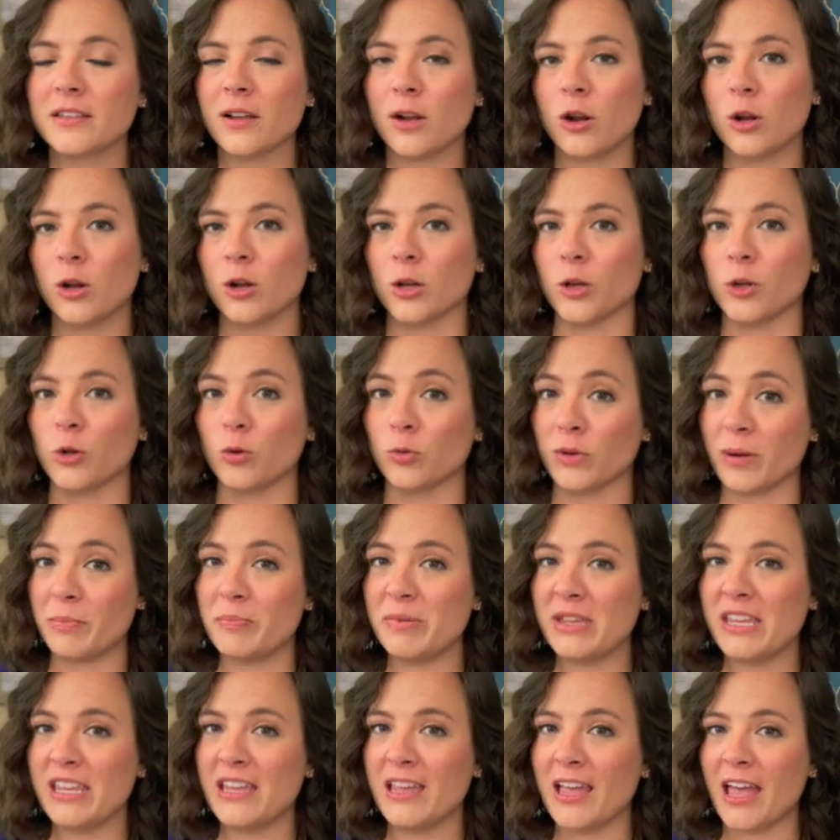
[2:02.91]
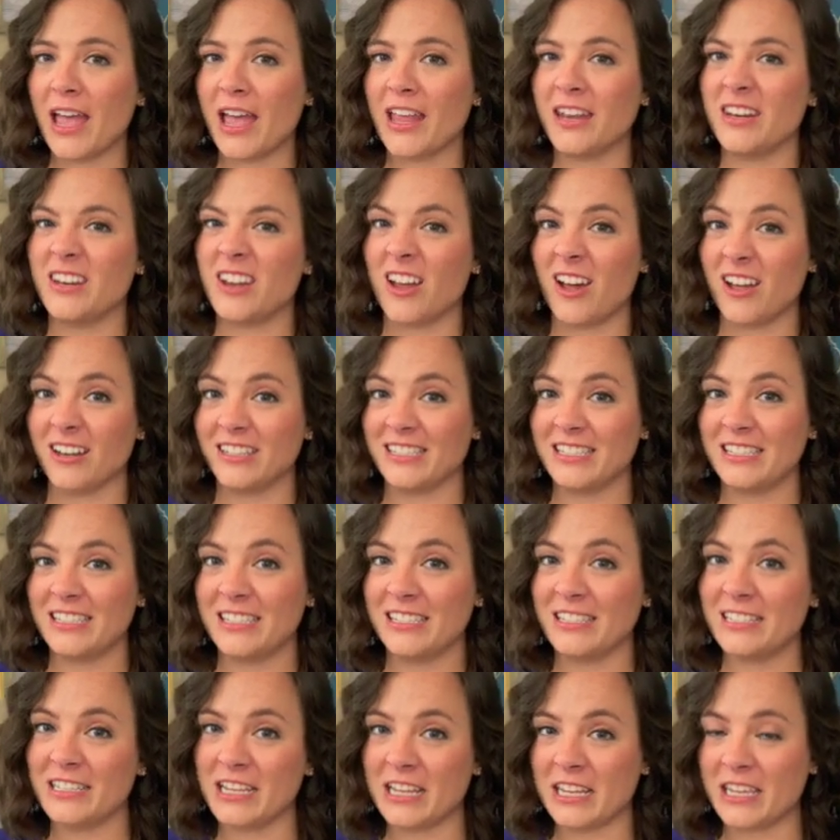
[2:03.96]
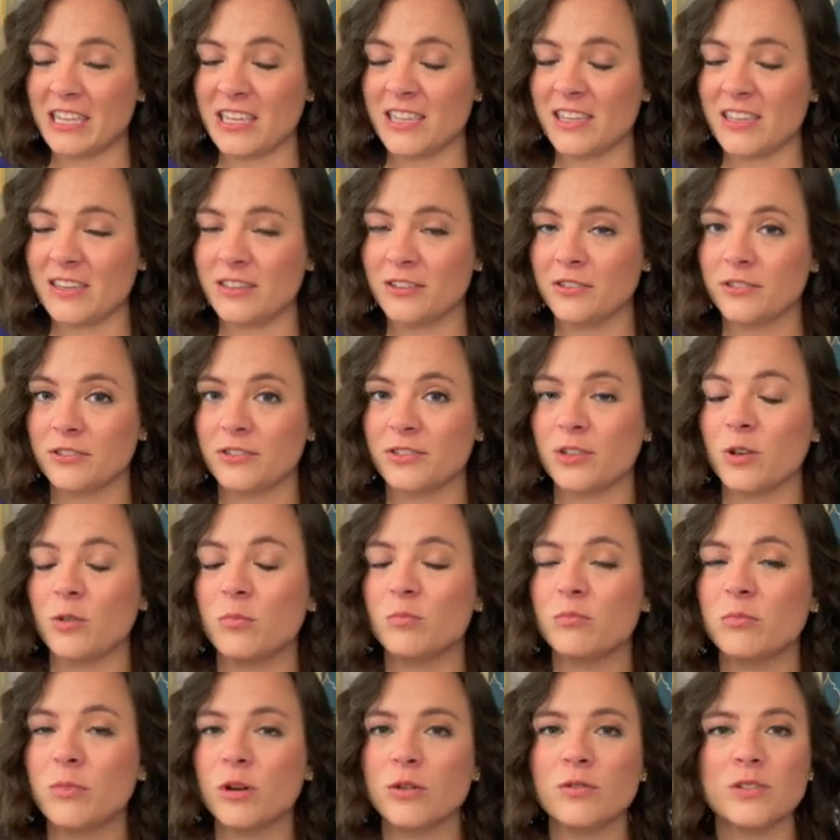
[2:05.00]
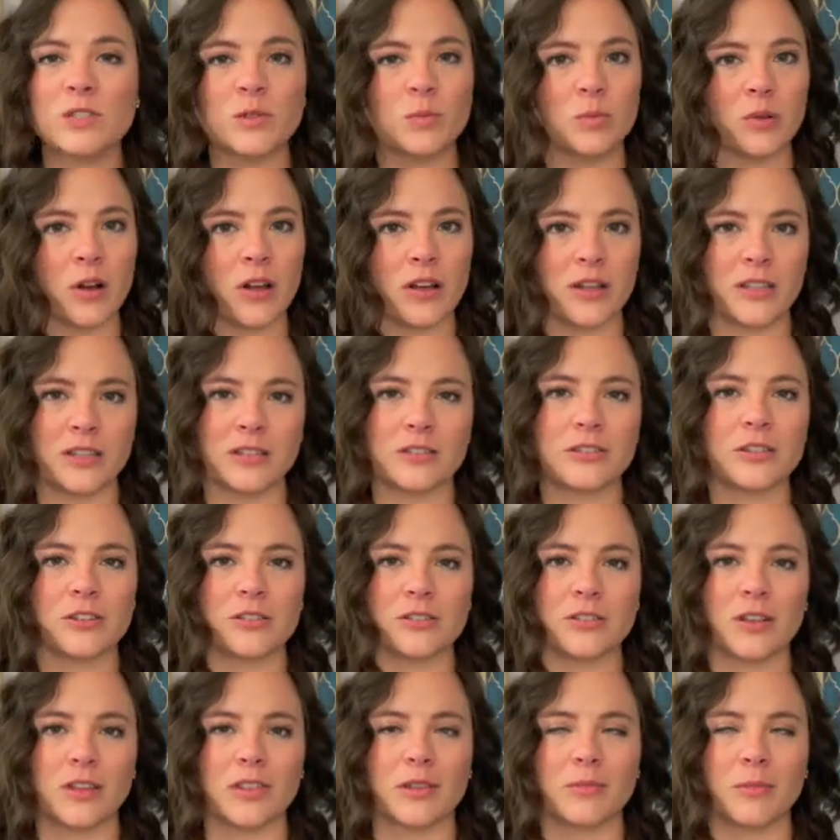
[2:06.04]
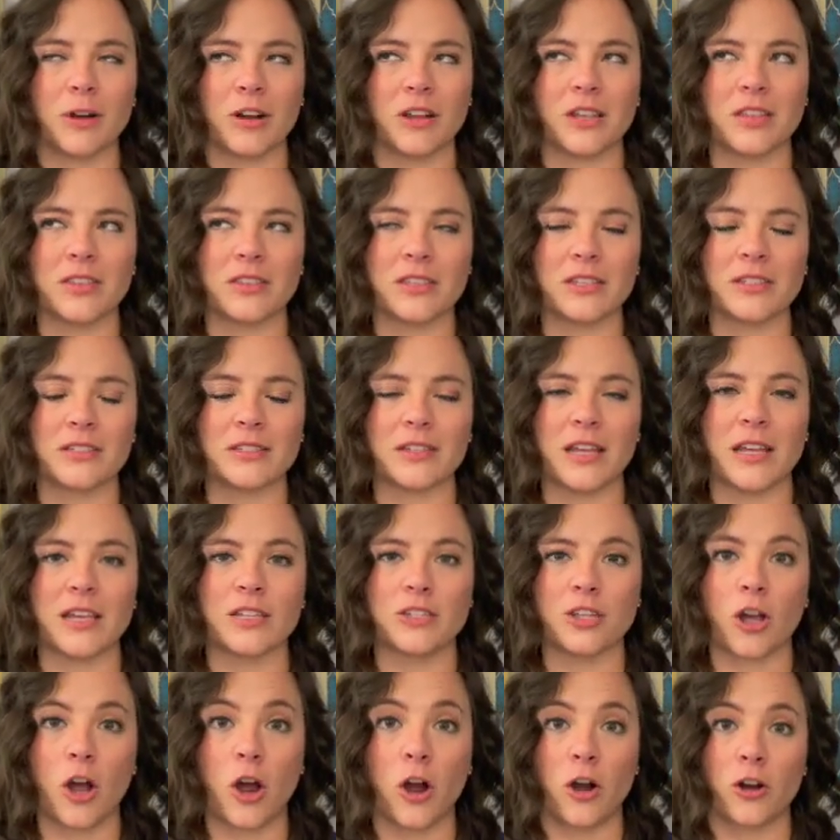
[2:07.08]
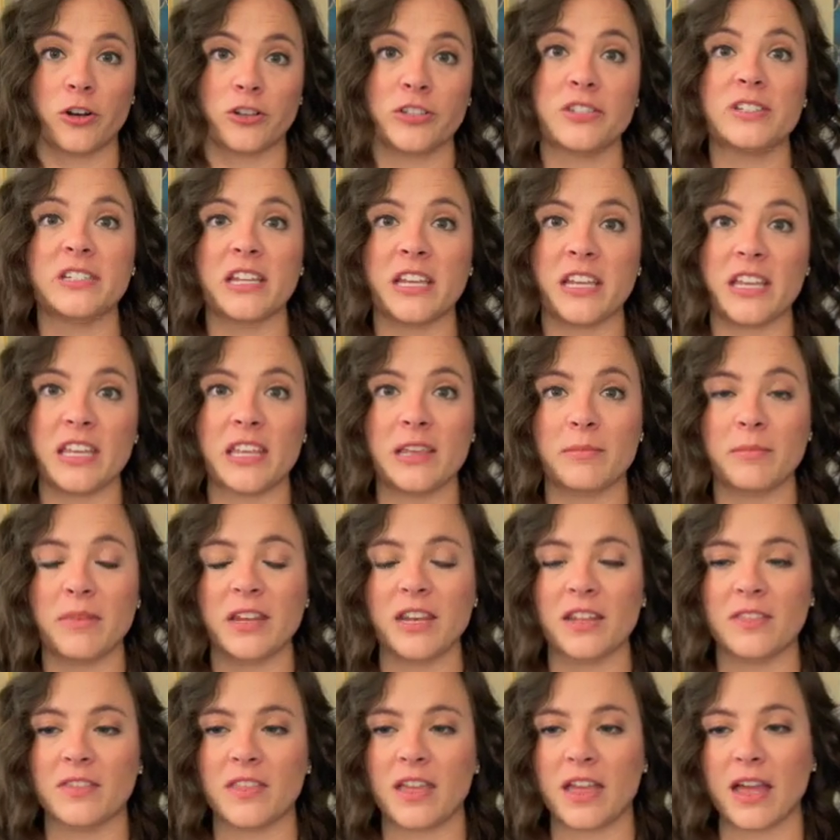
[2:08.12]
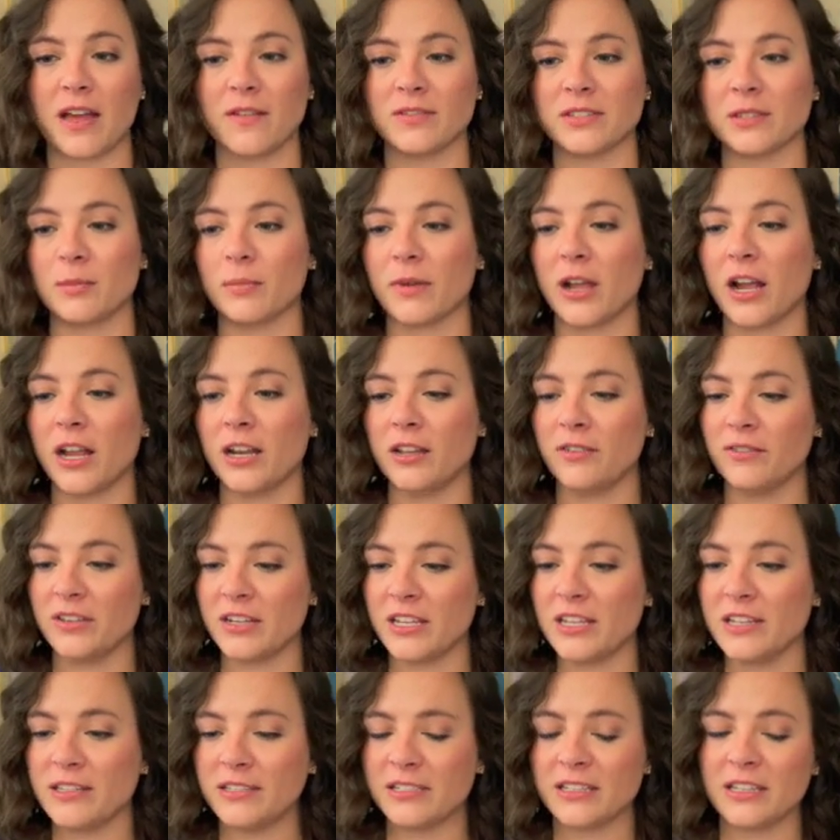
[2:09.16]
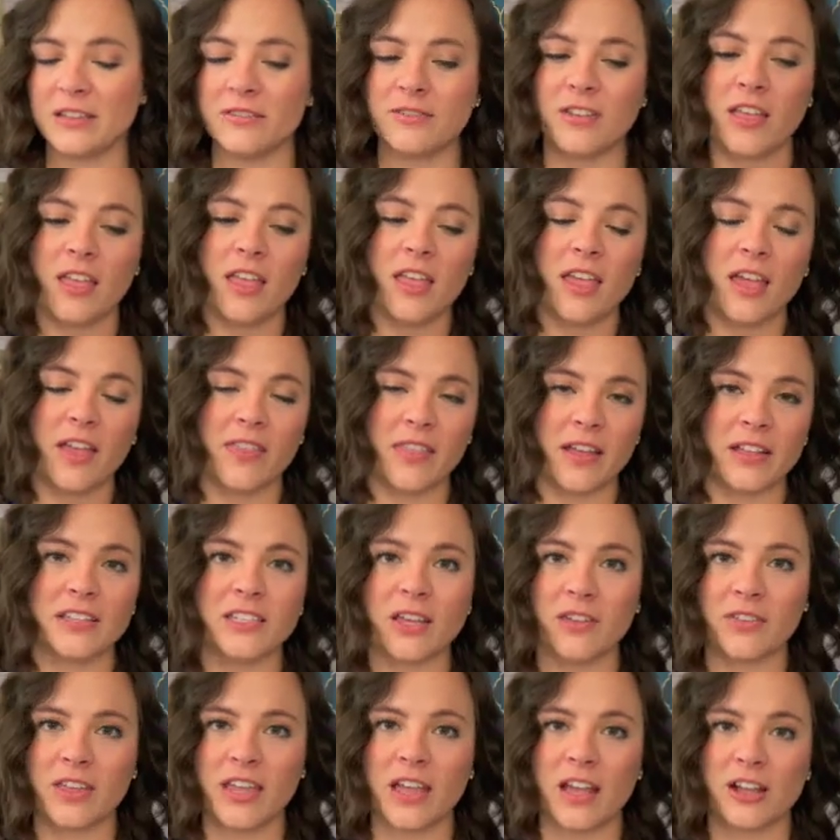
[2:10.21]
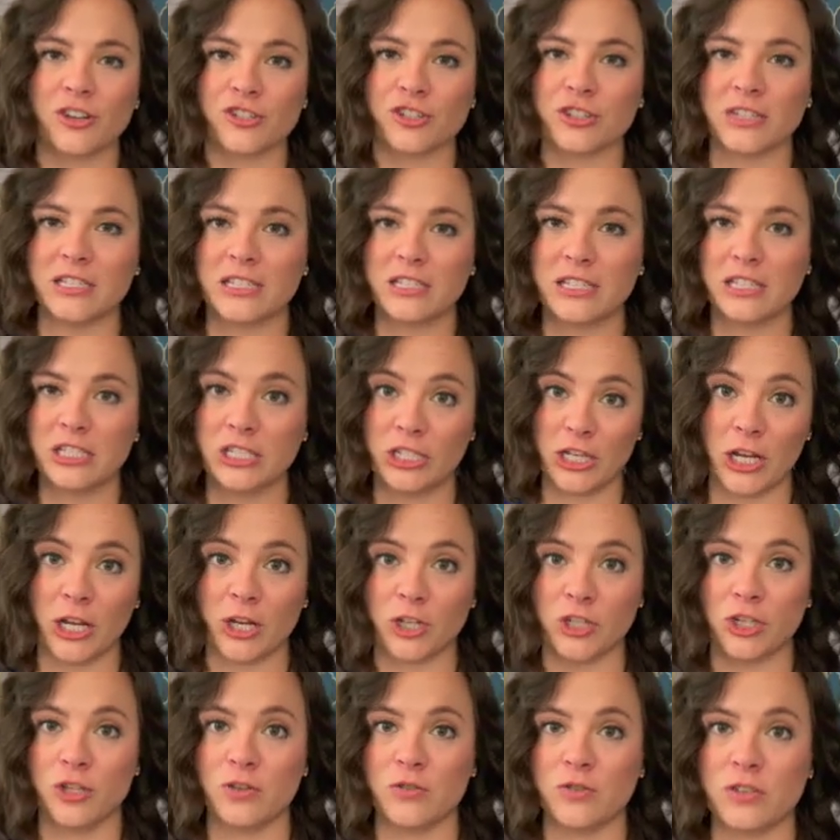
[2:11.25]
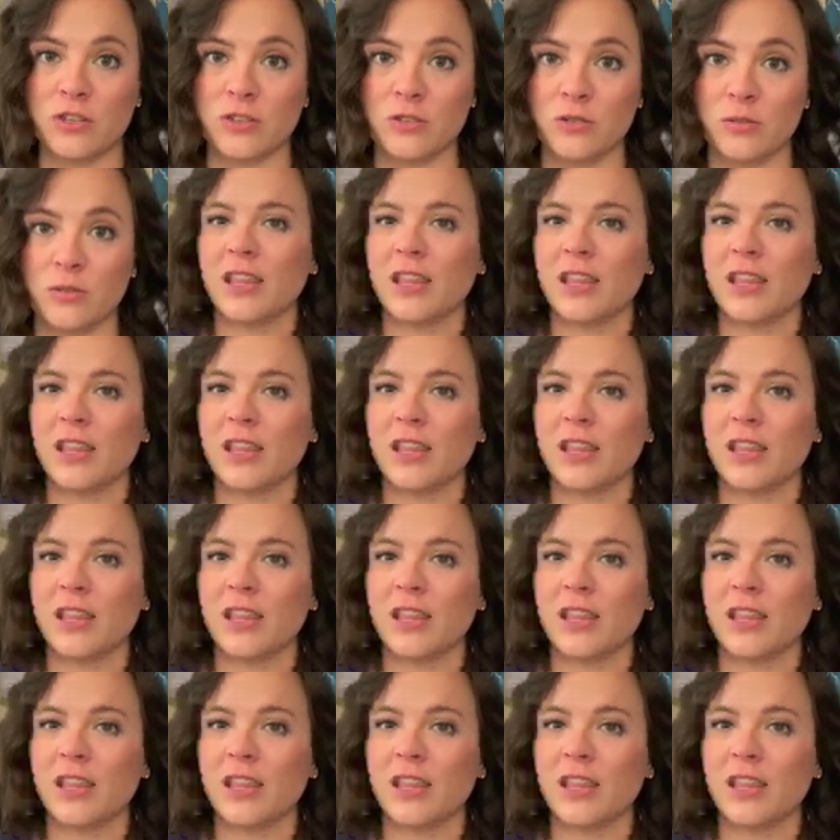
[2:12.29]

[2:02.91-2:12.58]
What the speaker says: are grippy and not sticky. So most bra inserts on the market these days are sticky, meaning they have some kind of adhesive, and that's how they actually stick to you.